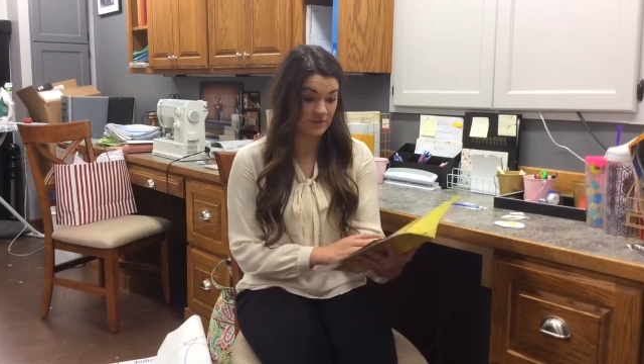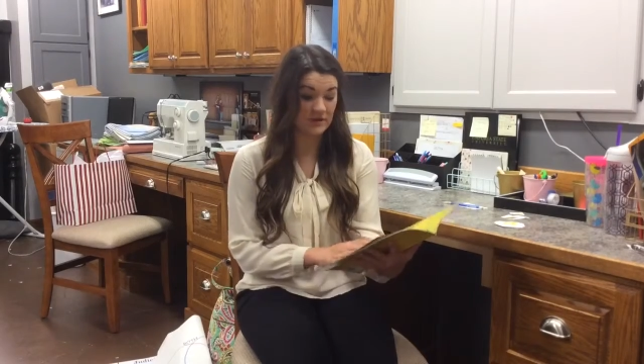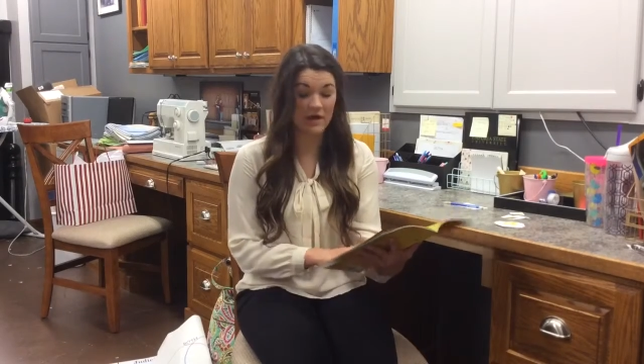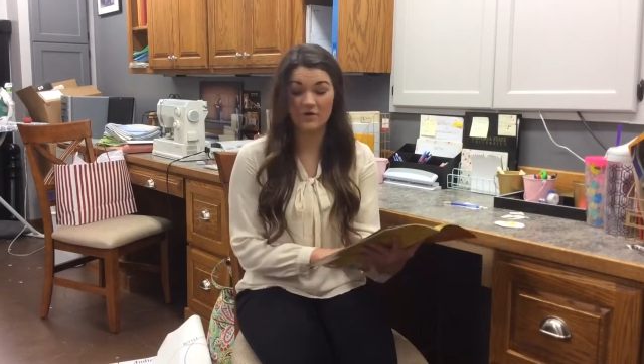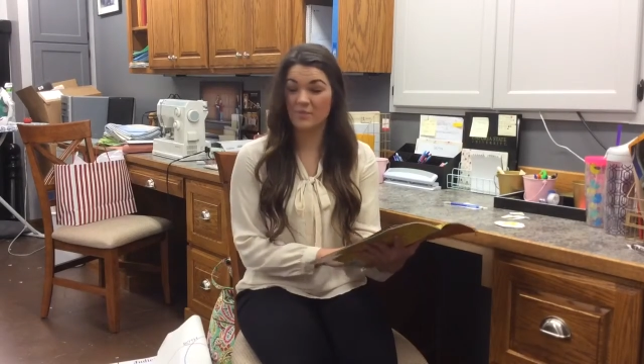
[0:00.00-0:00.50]
We
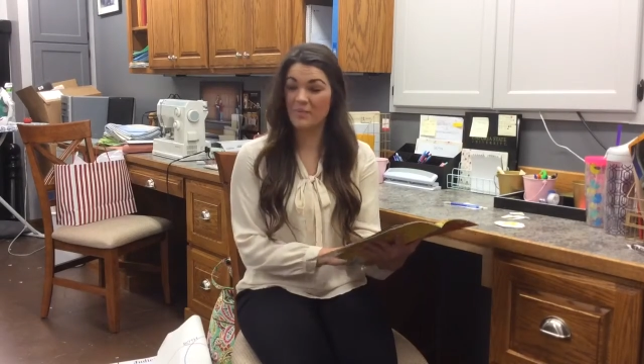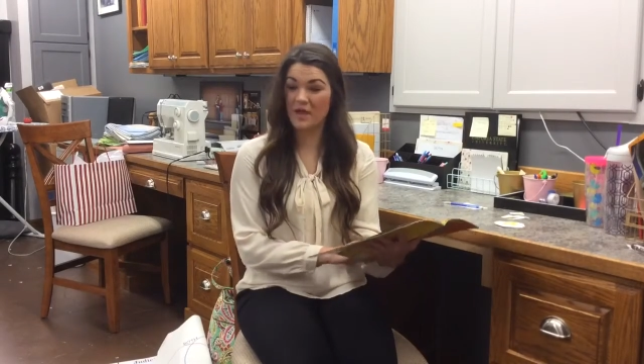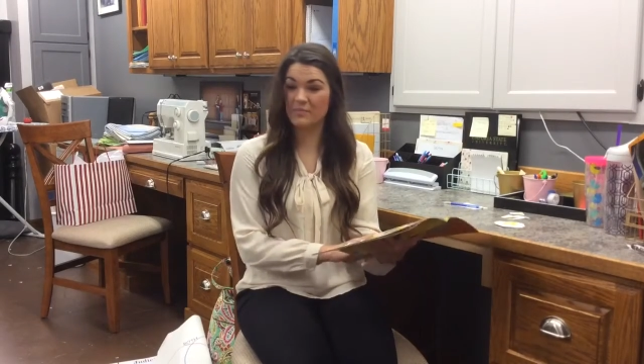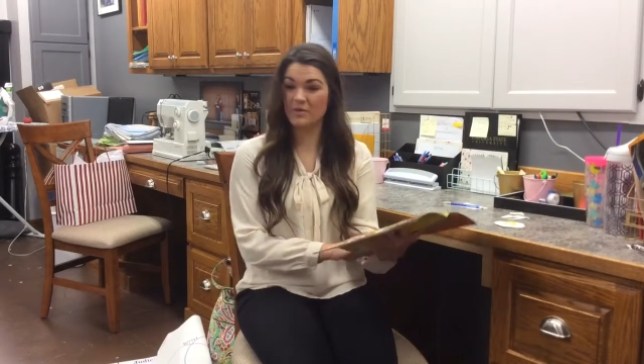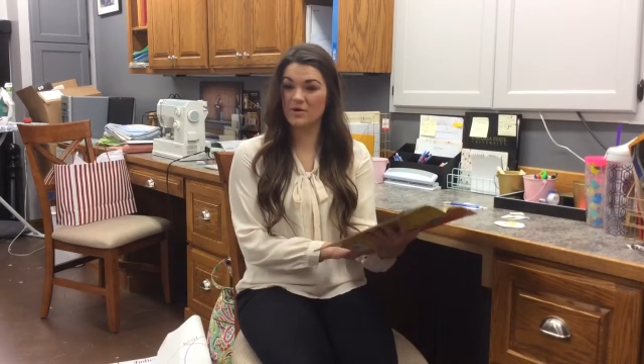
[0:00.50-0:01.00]
color on
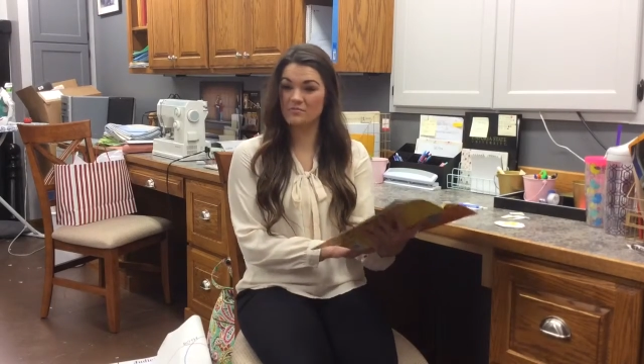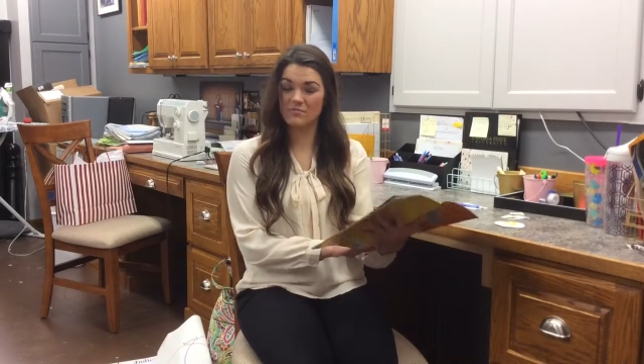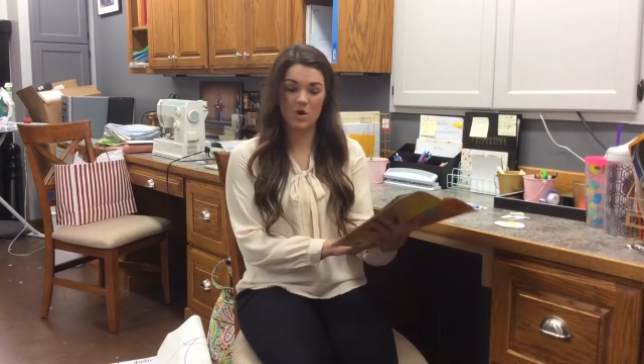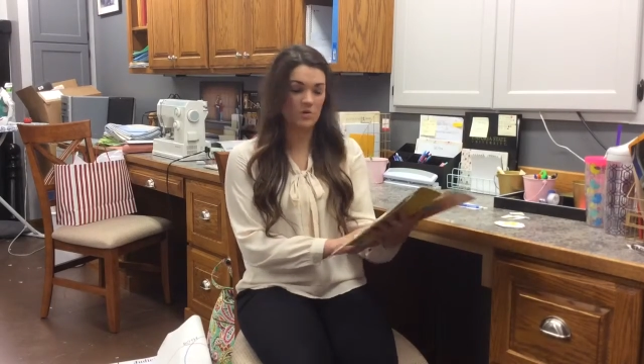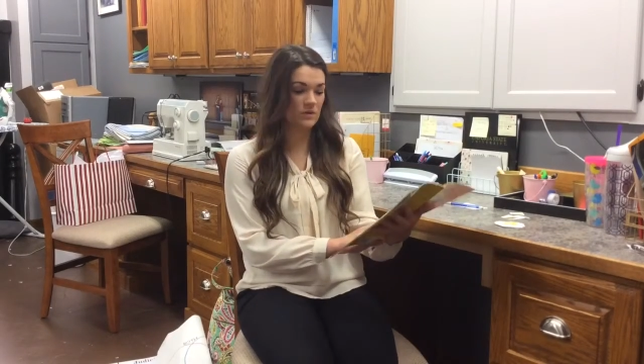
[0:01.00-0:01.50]
paper
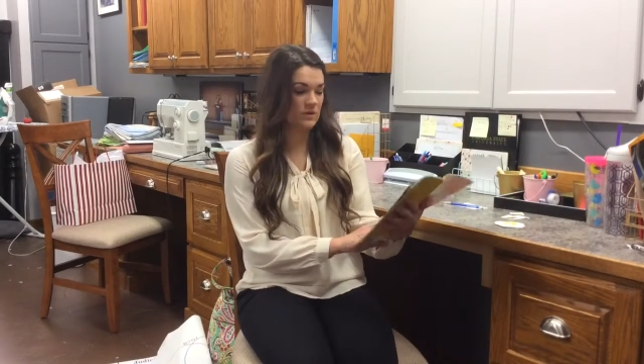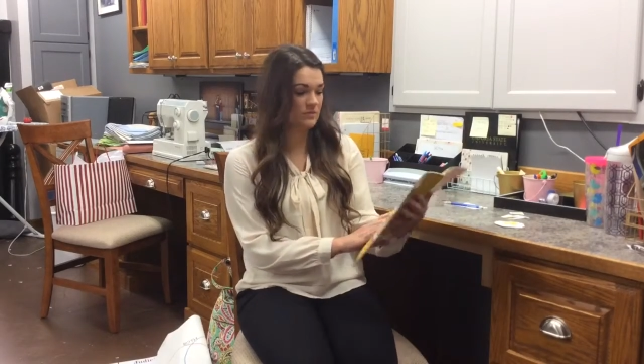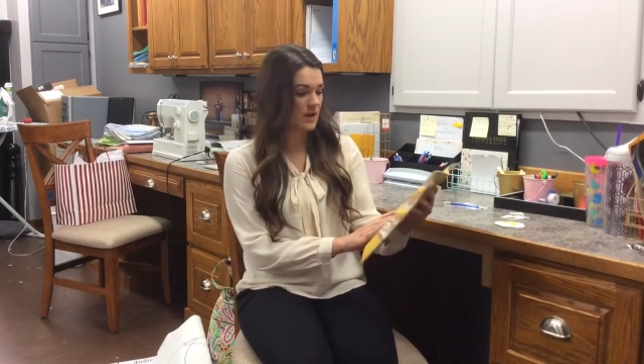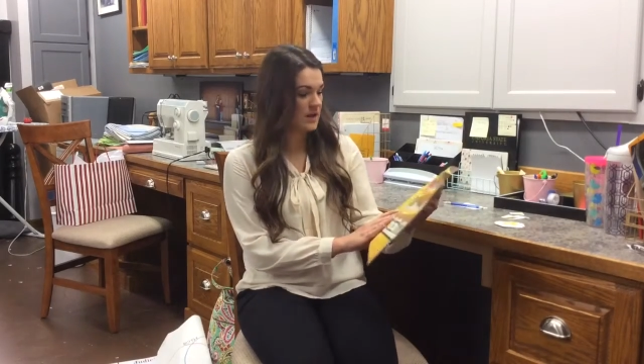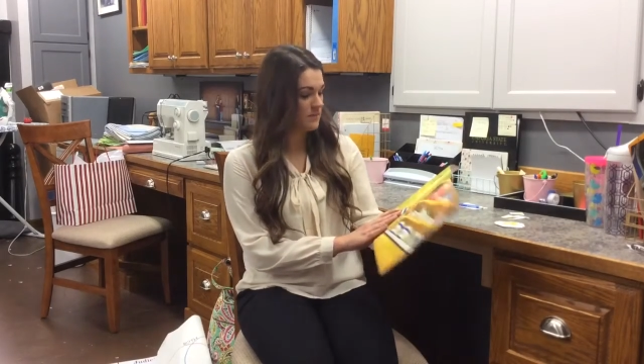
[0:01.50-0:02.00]
only,
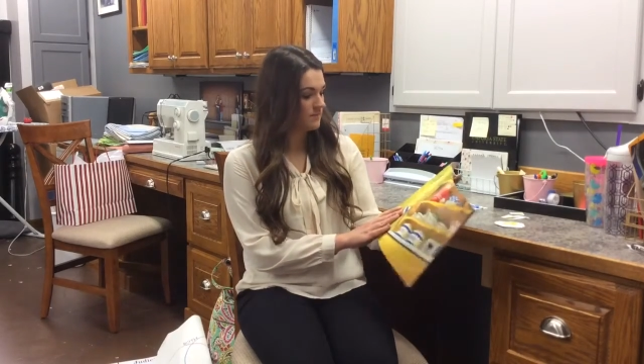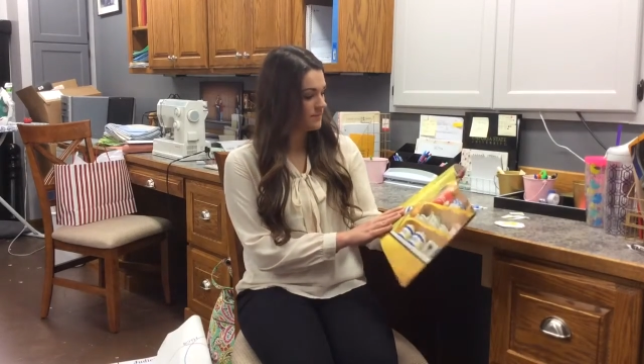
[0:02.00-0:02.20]
right?